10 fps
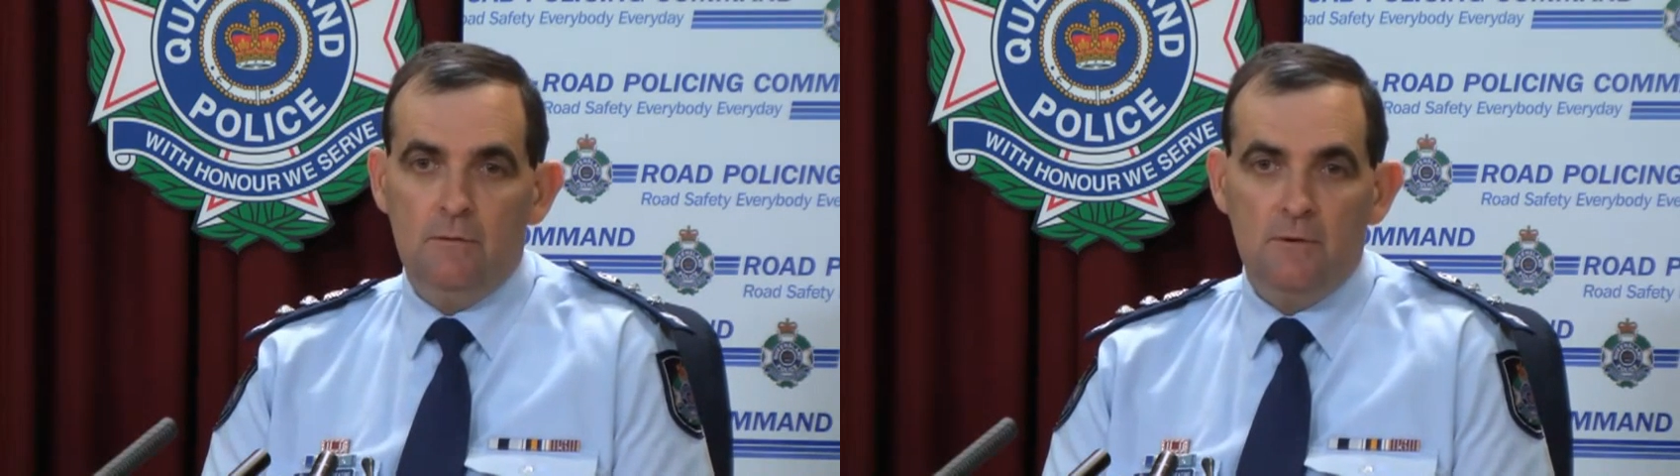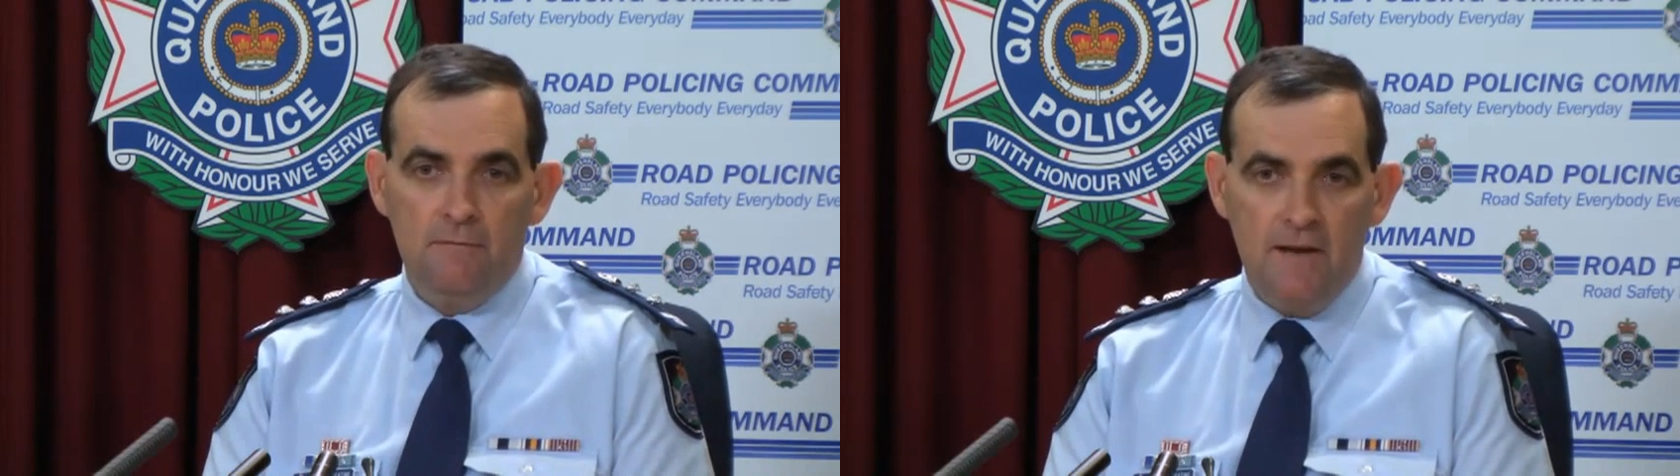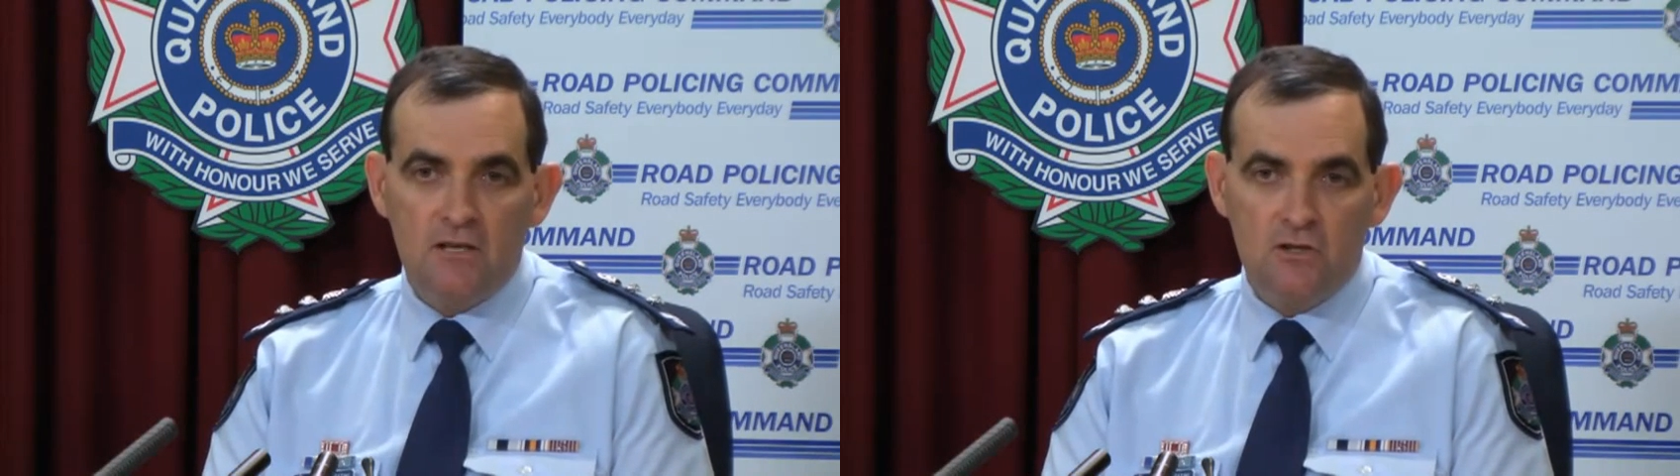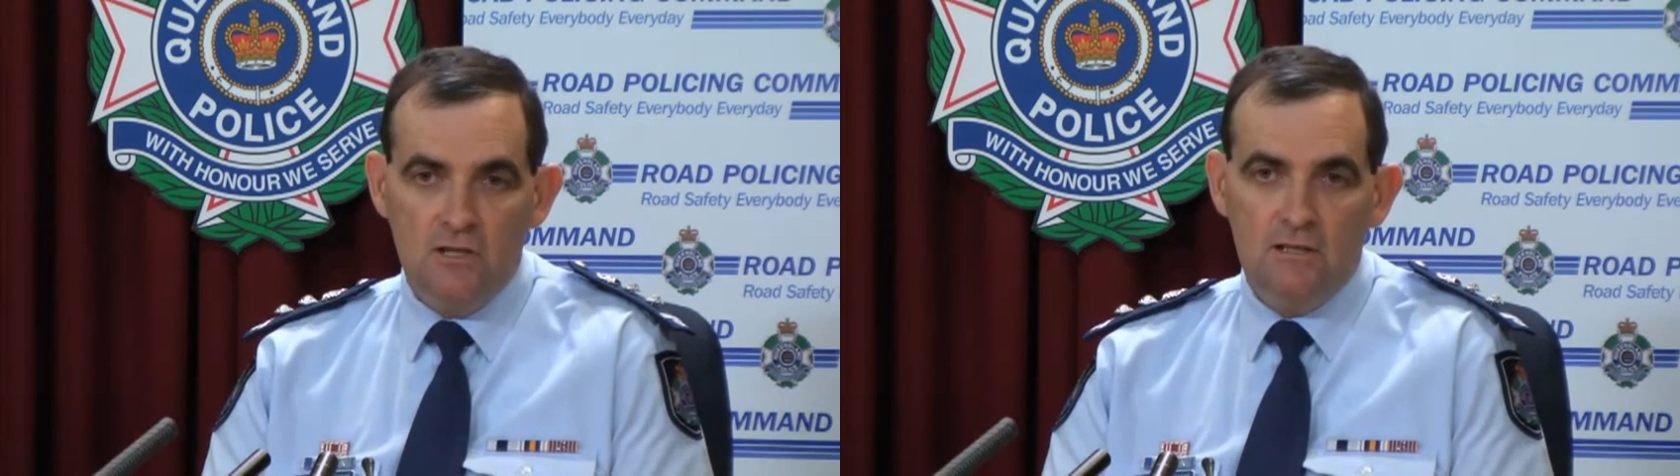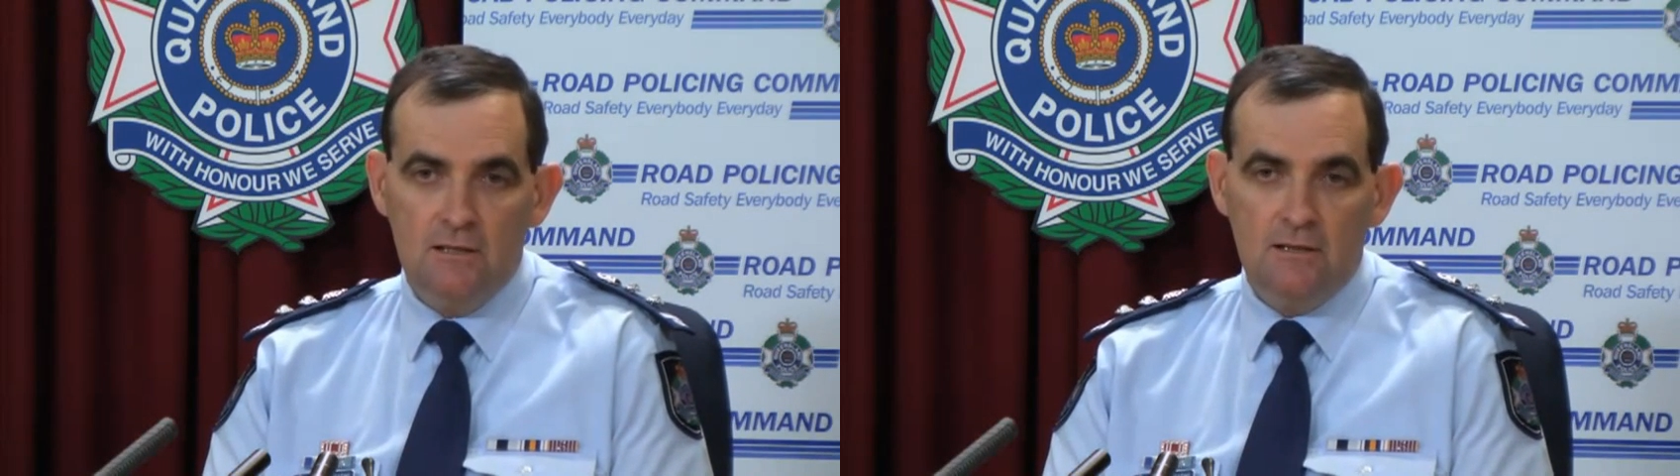from the fact
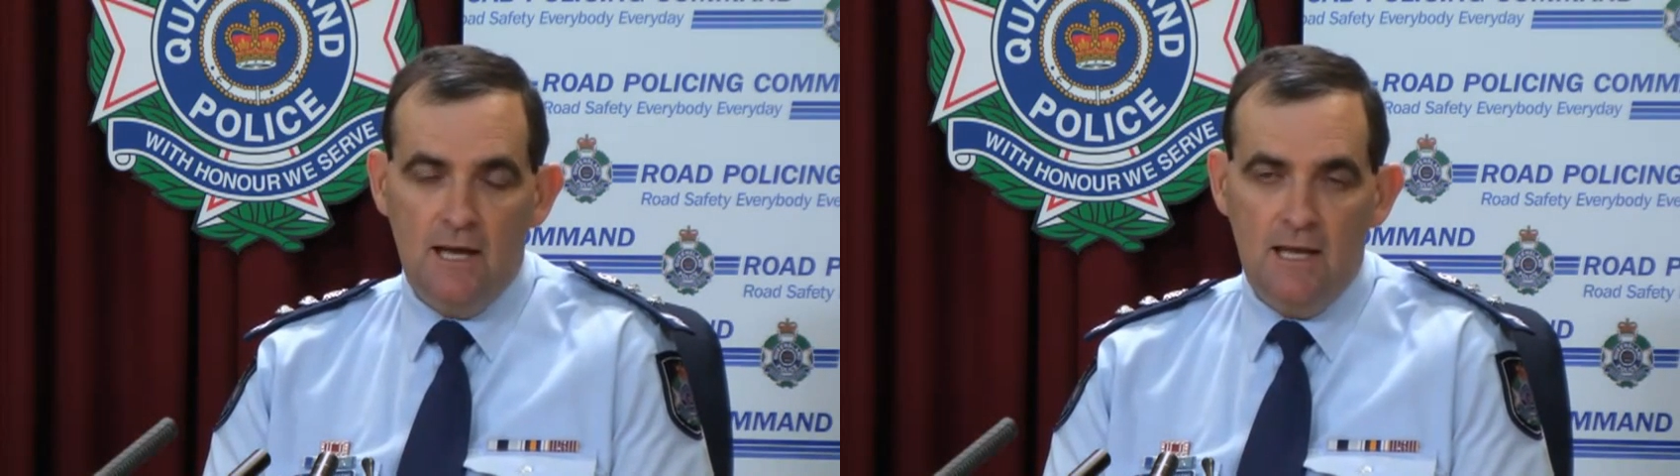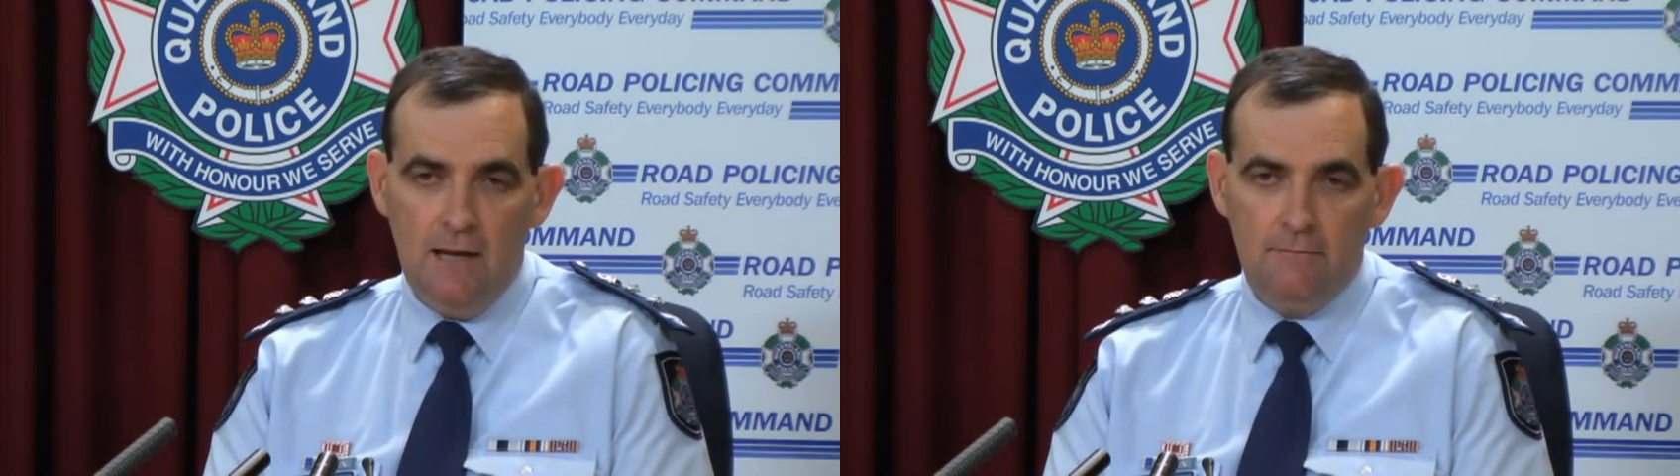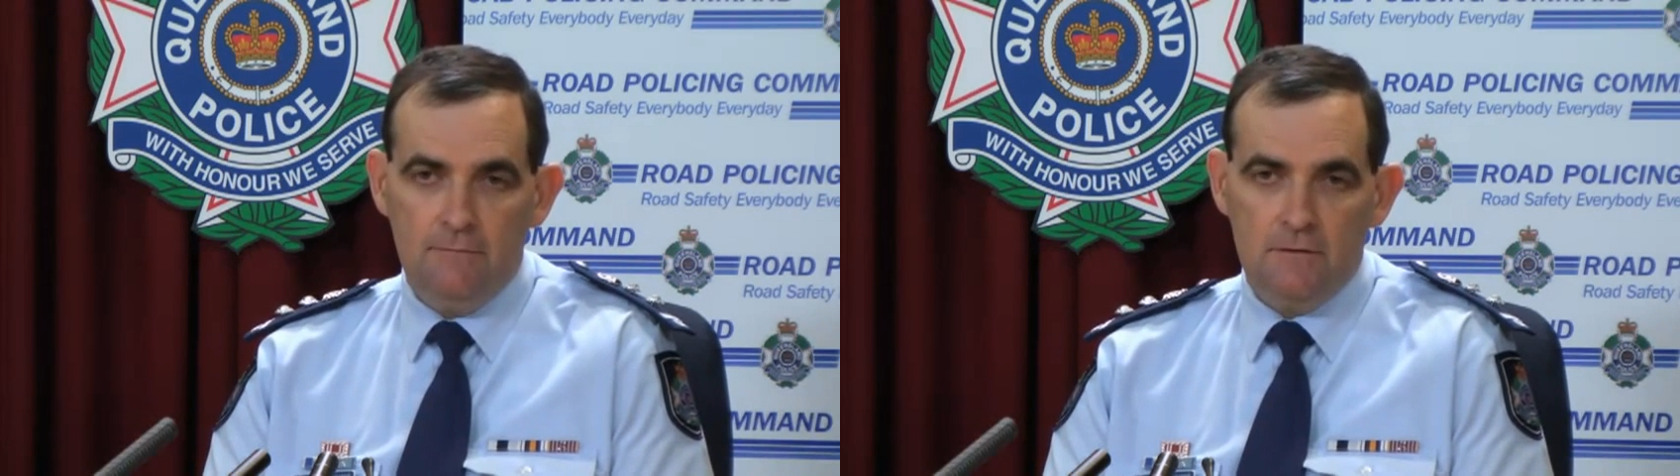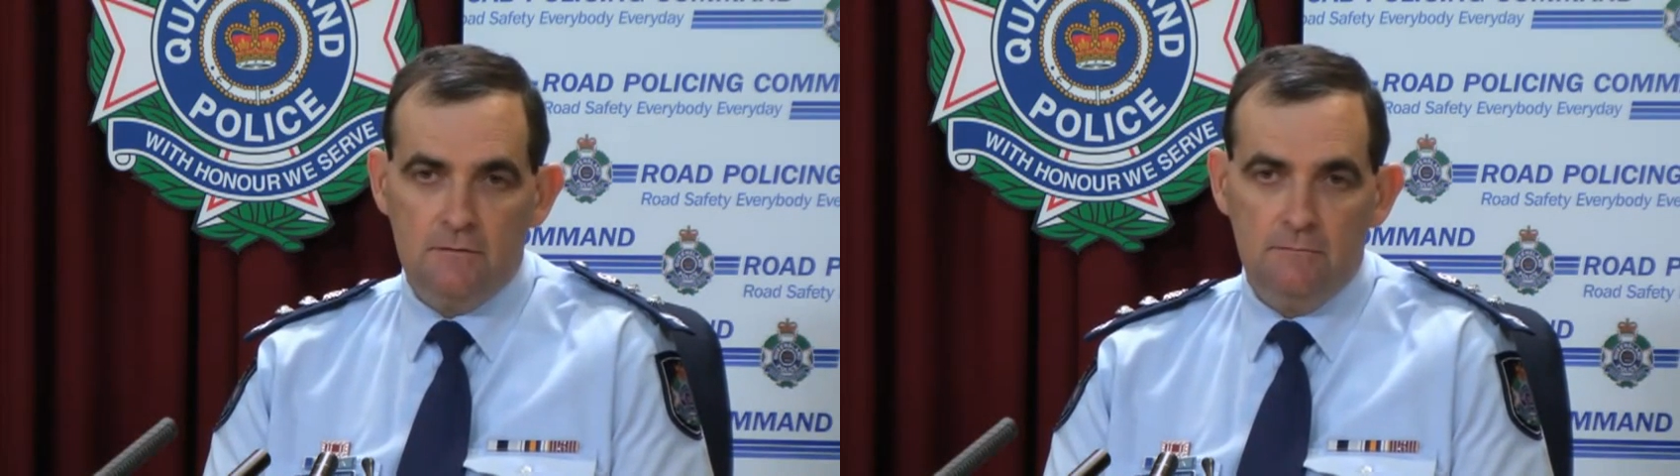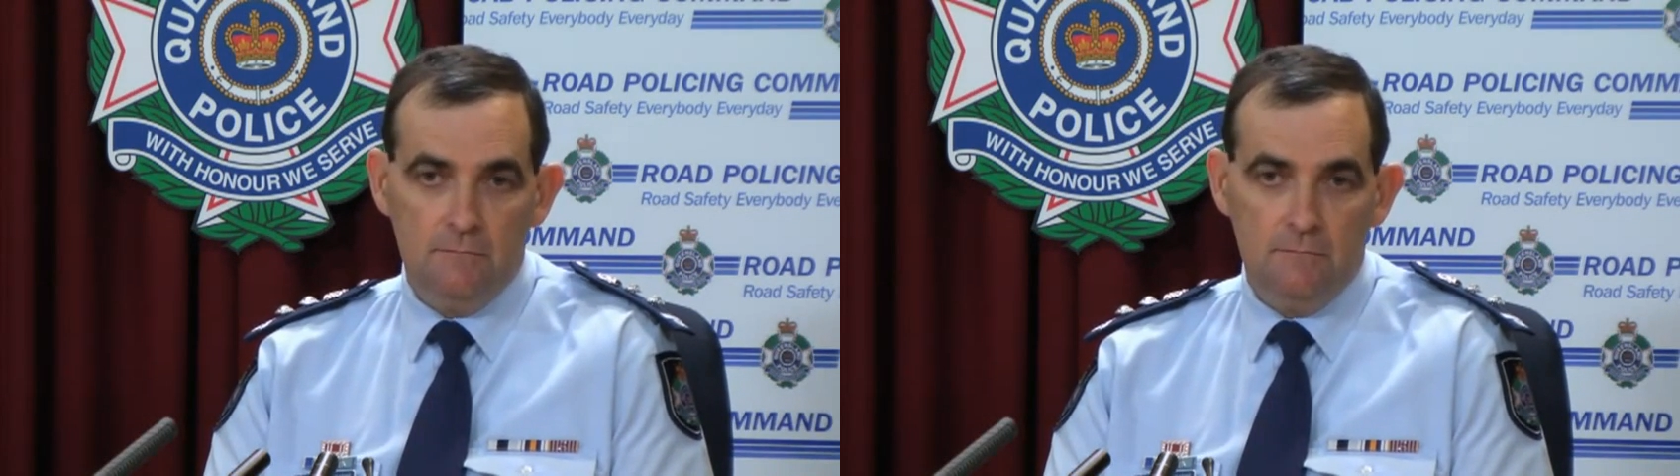sheet that they have for